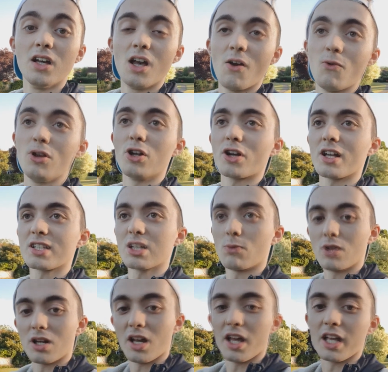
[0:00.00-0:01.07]
if we look at
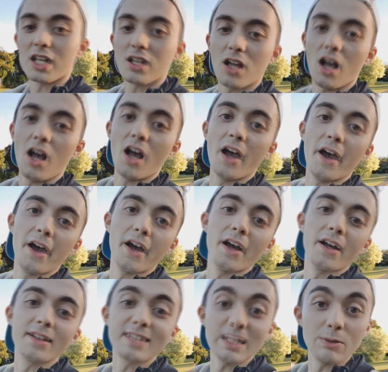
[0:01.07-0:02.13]
someone like
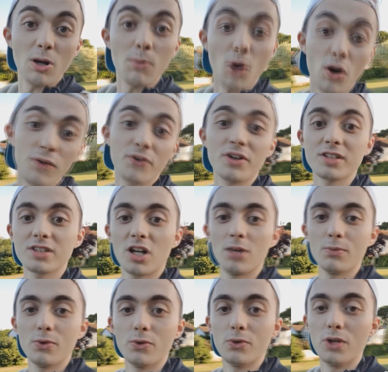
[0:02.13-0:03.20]
Timo Boll, for
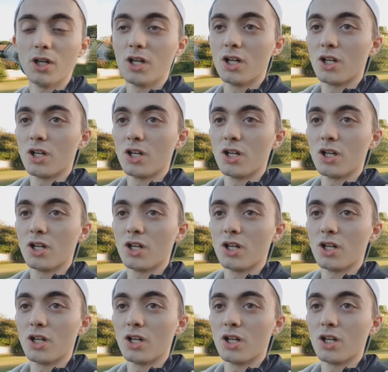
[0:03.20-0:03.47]
example,